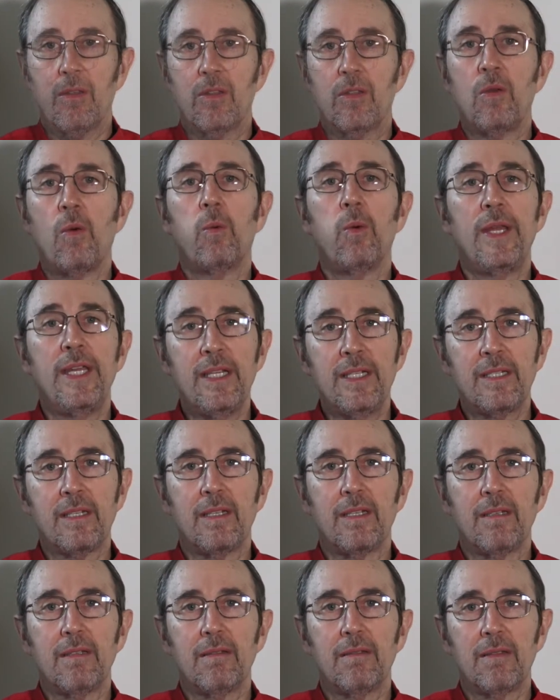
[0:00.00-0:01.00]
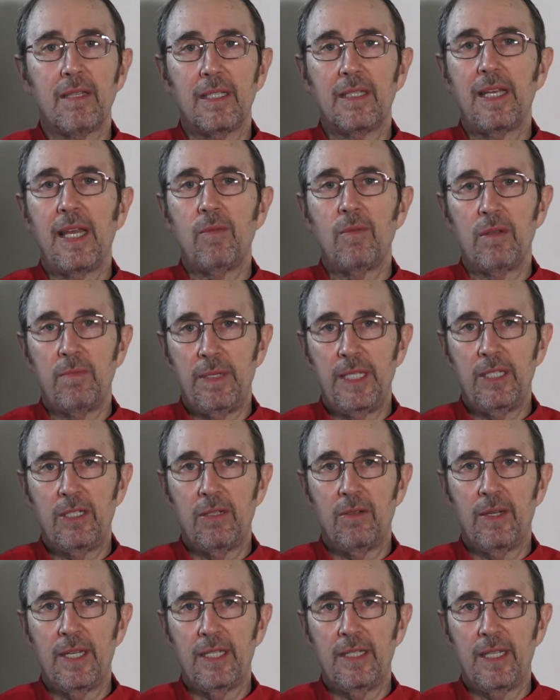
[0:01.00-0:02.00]
The reason that they would be
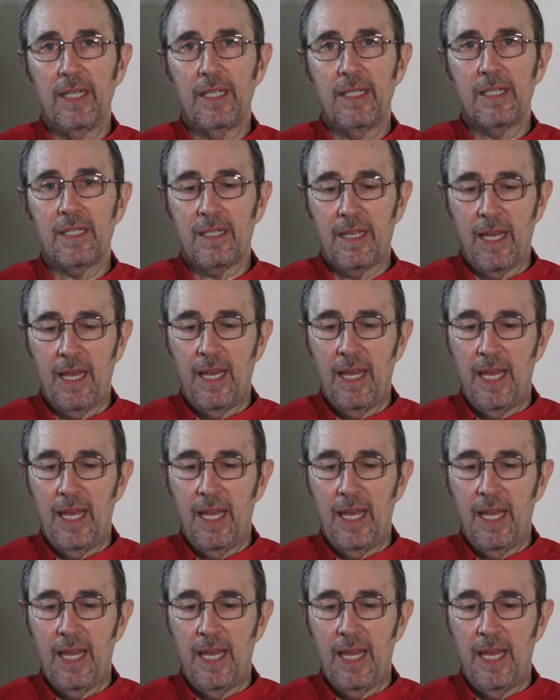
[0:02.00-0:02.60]
doing this